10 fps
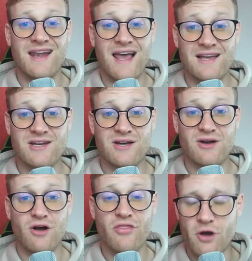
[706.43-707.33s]
Like,
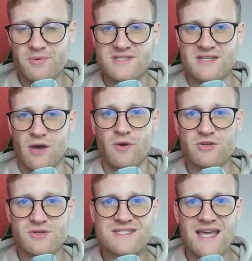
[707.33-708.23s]
on the opposite, I want
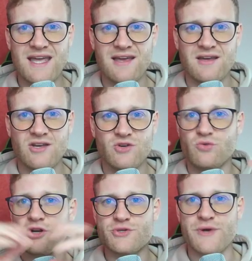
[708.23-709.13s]
to say, do
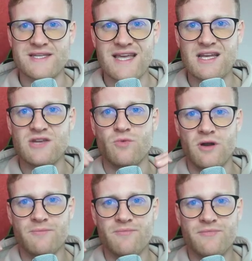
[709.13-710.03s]
not trust
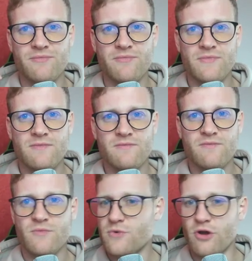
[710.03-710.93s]
anyone.
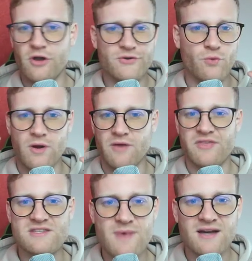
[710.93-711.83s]
Not one of
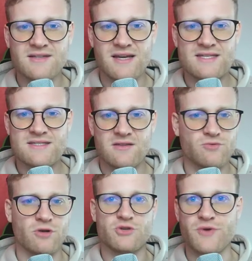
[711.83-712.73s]
these marketers,
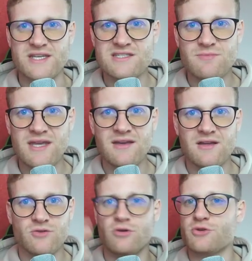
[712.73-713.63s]
do not trust
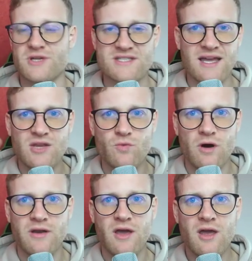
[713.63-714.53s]
me, do not trust
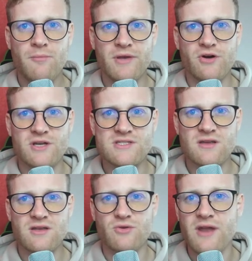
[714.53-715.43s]
anyone, because
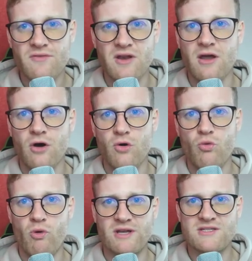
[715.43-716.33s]
you never know
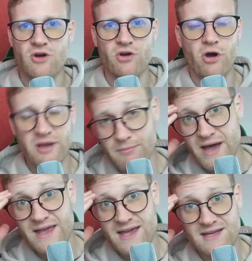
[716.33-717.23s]
what's going on in
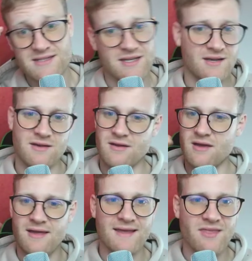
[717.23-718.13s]
my head, in
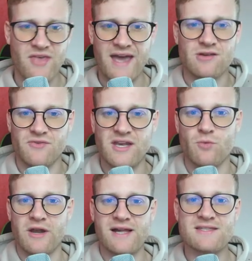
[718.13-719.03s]
the head of
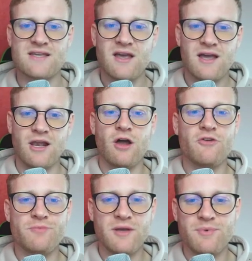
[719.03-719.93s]
anyone else. A lot
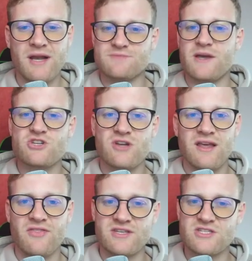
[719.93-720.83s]
of people,
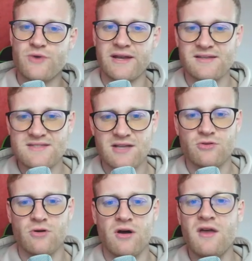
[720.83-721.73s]
especially in this trading
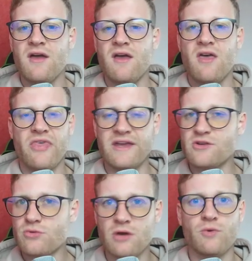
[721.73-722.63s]
sector, they
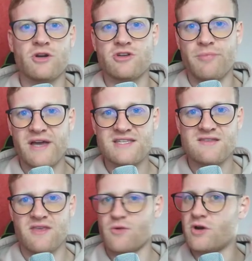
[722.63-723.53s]
do not want your
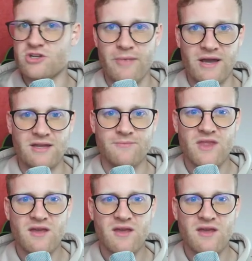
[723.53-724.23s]
best, they want your money.